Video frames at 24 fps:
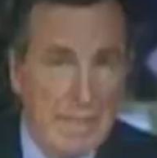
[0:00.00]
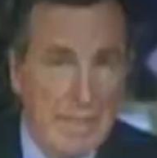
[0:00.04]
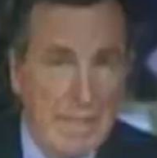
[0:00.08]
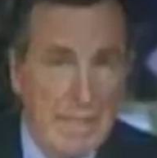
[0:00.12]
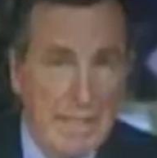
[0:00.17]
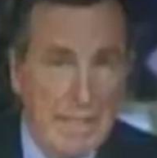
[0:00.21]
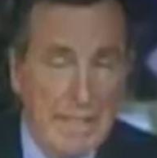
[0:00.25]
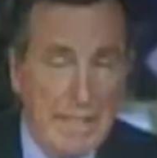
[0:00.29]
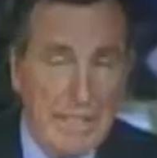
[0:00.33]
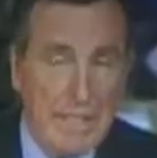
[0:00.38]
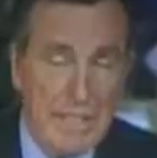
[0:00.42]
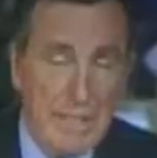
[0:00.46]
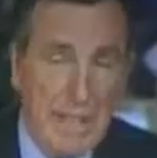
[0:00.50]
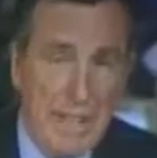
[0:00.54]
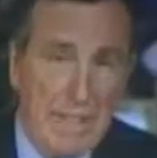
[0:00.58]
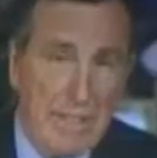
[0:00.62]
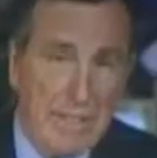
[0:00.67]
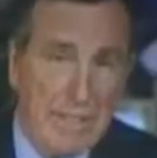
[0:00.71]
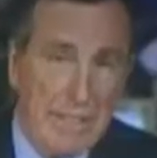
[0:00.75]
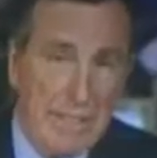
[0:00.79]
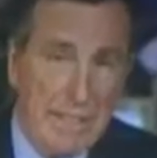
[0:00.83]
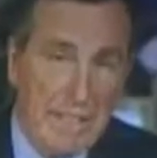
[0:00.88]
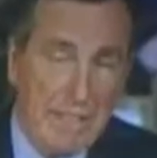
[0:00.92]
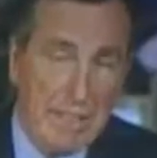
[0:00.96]

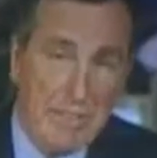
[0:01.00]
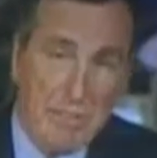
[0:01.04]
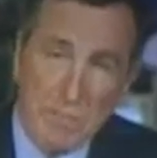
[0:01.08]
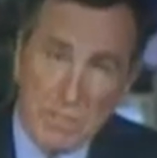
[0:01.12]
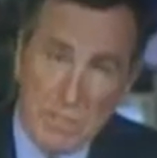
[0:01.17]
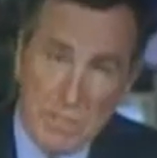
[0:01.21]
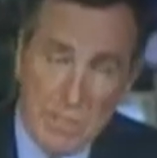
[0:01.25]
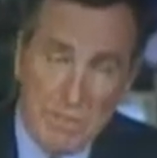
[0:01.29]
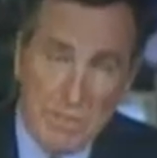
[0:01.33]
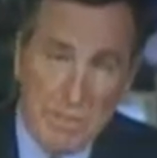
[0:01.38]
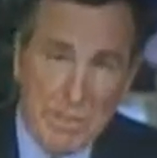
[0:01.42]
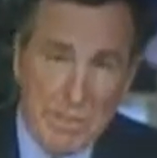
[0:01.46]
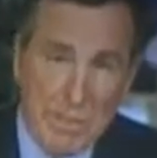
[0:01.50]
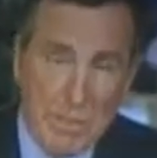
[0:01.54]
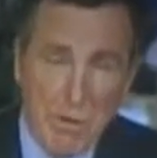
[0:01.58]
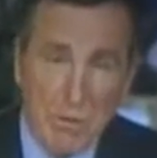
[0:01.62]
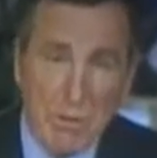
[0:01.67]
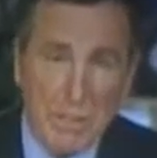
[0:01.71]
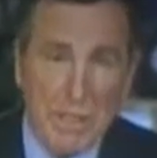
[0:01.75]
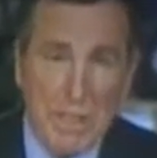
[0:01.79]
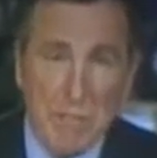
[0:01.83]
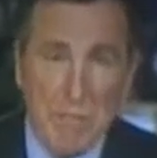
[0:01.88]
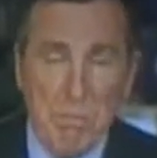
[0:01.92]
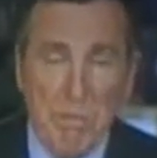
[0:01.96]
Exactly, and some of the only
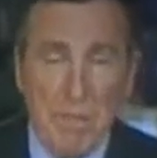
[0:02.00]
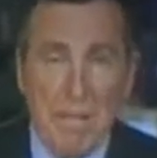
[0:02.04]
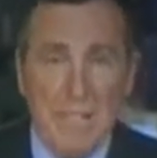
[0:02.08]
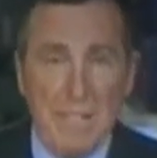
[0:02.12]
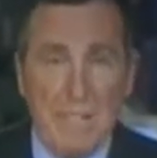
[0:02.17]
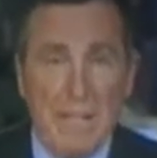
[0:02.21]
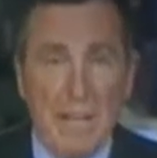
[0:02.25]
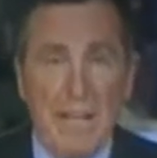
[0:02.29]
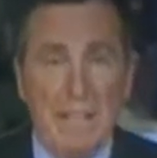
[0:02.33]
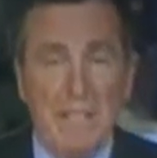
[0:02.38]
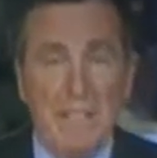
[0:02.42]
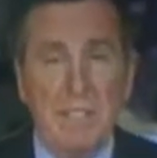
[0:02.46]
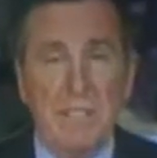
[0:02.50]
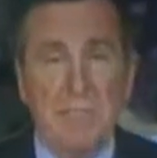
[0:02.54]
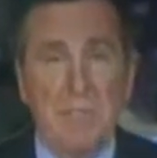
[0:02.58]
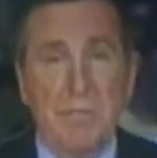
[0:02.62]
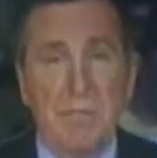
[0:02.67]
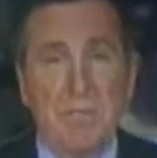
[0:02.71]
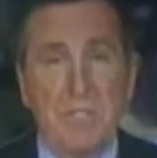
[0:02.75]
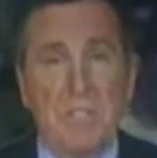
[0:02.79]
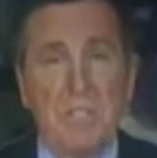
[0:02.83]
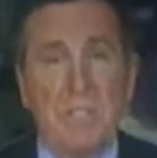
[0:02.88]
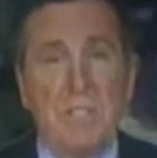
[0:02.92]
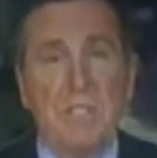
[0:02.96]
complaints I hear from the
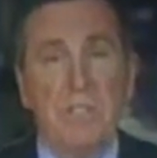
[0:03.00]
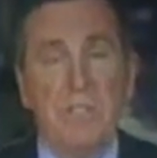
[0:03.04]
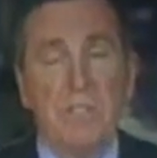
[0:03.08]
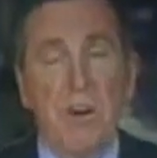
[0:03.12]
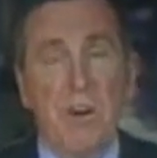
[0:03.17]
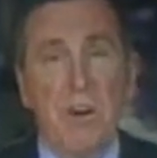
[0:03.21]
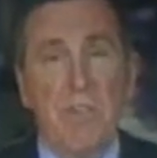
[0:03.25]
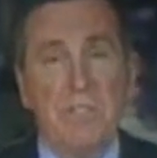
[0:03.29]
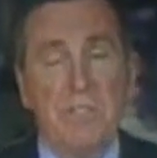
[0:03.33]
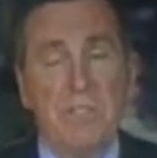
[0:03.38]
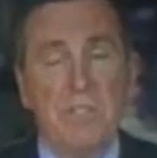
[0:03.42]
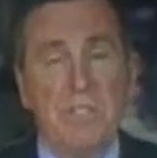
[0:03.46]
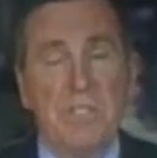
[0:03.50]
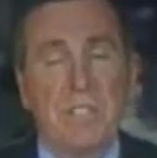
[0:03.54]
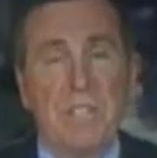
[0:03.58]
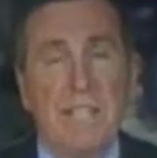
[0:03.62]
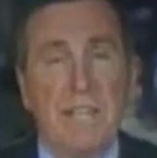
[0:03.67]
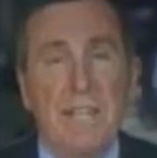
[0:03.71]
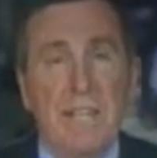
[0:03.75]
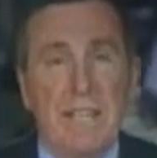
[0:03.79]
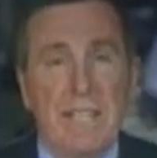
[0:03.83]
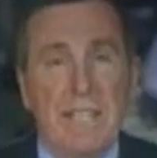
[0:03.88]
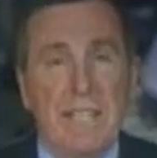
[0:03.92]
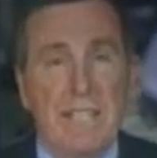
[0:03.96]
senior officers
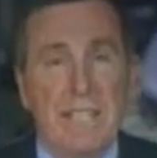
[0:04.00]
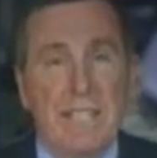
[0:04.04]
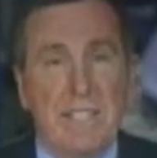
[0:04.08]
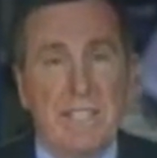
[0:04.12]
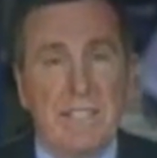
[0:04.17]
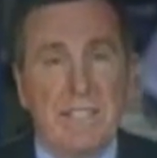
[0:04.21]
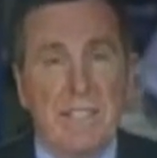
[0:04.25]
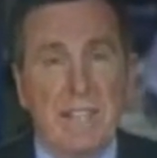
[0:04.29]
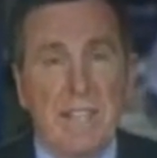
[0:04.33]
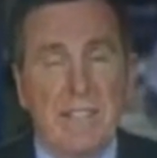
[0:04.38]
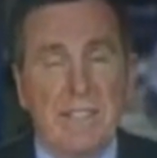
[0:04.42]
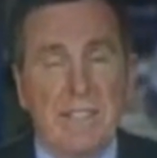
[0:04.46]
is that